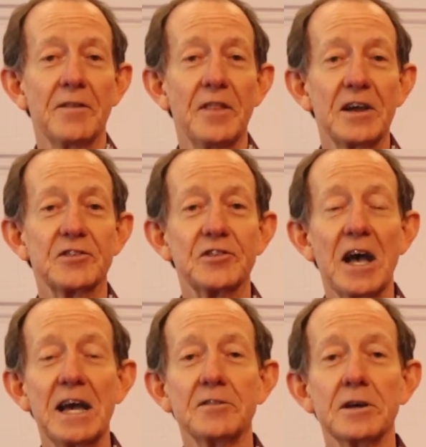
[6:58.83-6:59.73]
They
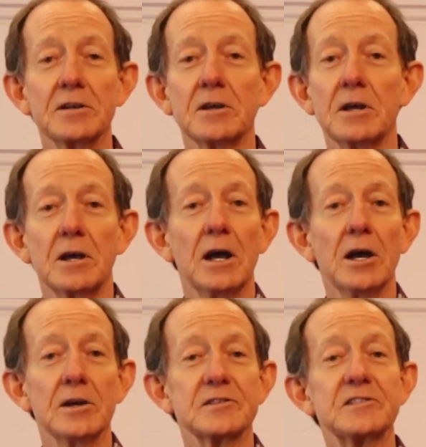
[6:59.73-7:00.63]
say
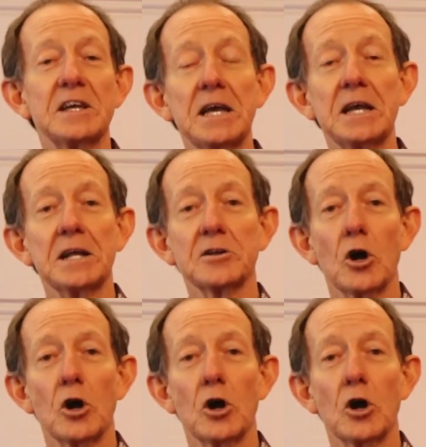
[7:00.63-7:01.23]
that singing in